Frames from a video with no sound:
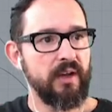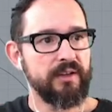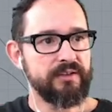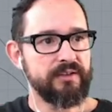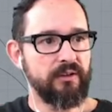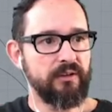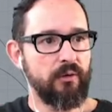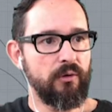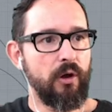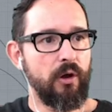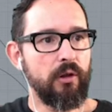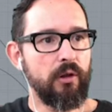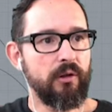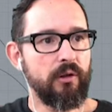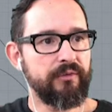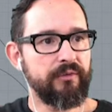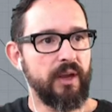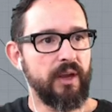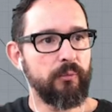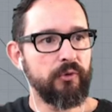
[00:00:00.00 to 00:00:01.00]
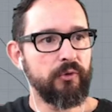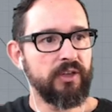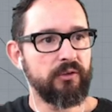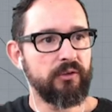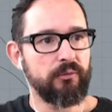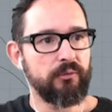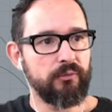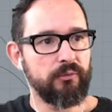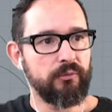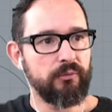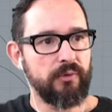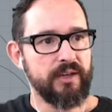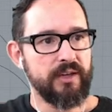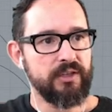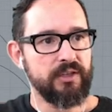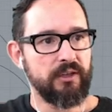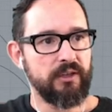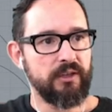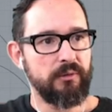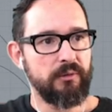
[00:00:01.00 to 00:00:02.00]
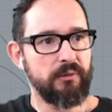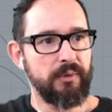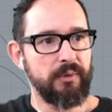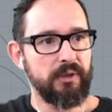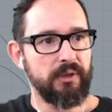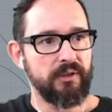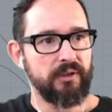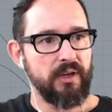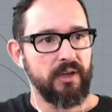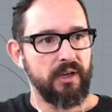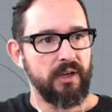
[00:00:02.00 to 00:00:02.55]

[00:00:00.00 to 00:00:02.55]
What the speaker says: So all of them, we need to actually rebuild